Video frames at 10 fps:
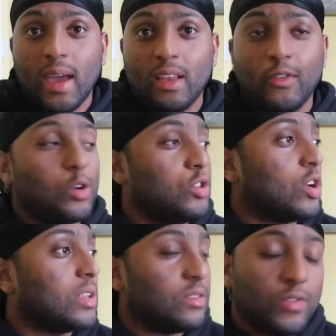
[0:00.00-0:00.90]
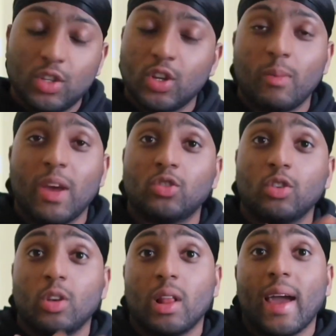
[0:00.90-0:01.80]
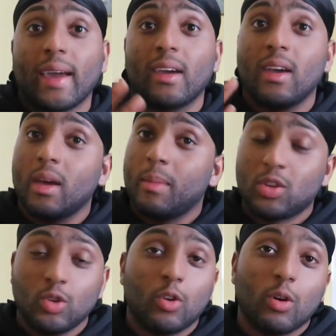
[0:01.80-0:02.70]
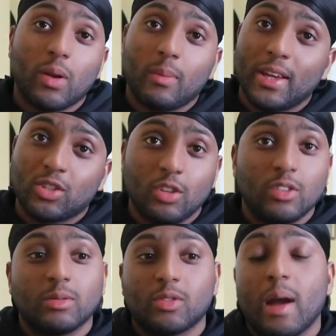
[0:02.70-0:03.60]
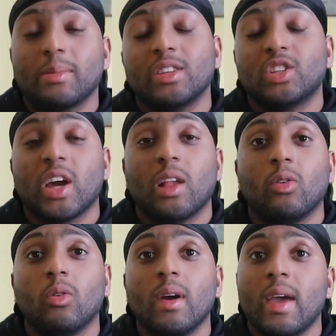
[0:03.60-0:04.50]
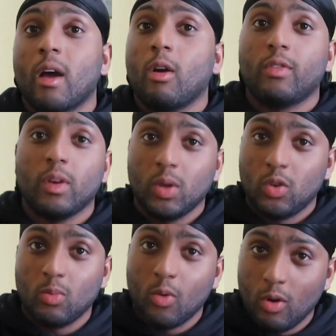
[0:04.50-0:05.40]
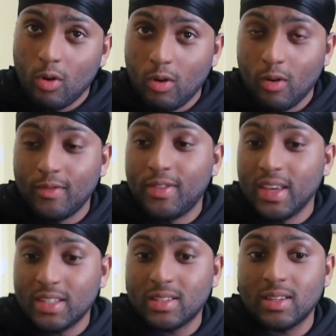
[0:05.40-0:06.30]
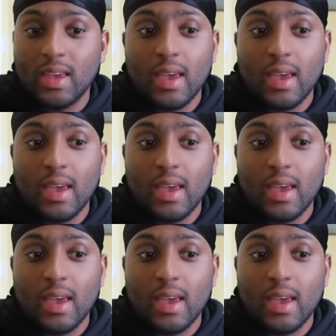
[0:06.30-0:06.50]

And if you enjoyed this video, make sure you like, make sure you comment, make sure you subscribe to the channel. Hopefully we do more of this.